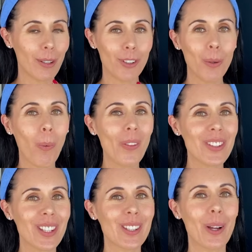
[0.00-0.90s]
If you
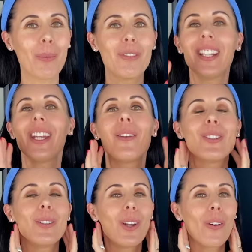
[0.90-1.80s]
want to stop the video and
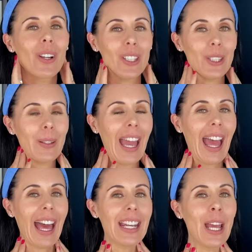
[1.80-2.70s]
do longer, you
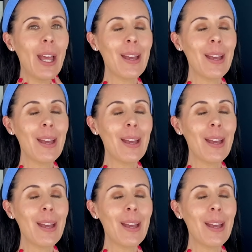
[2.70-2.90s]
can.